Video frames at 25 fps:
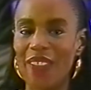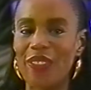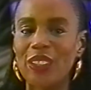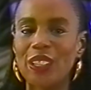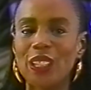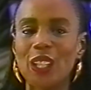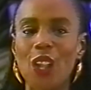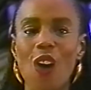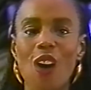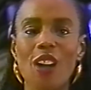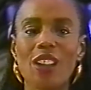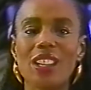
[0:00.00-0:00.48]

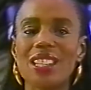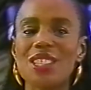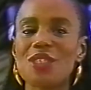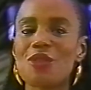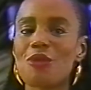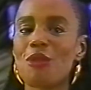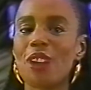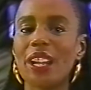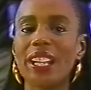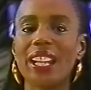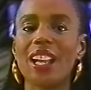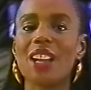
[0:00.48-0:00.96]
and the
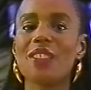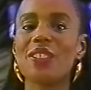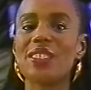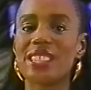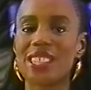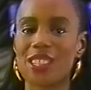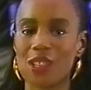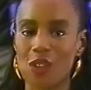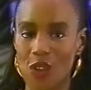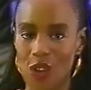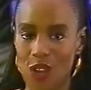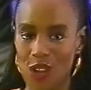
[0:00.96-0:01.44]
longest running
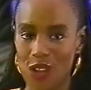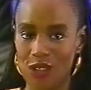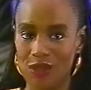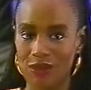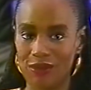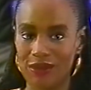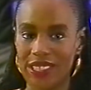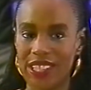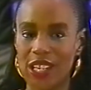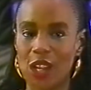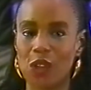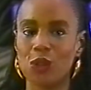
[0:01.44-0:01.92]
of us
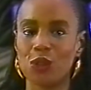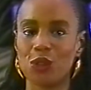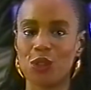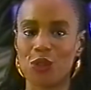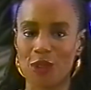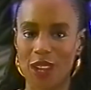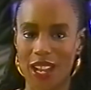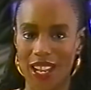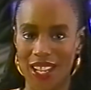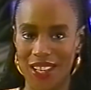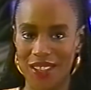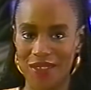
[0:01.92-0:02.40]
all,
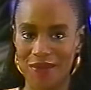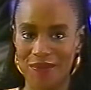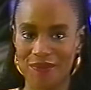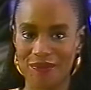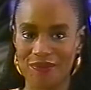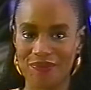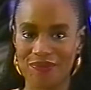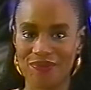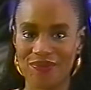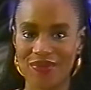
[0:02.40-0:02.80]
Soul Train.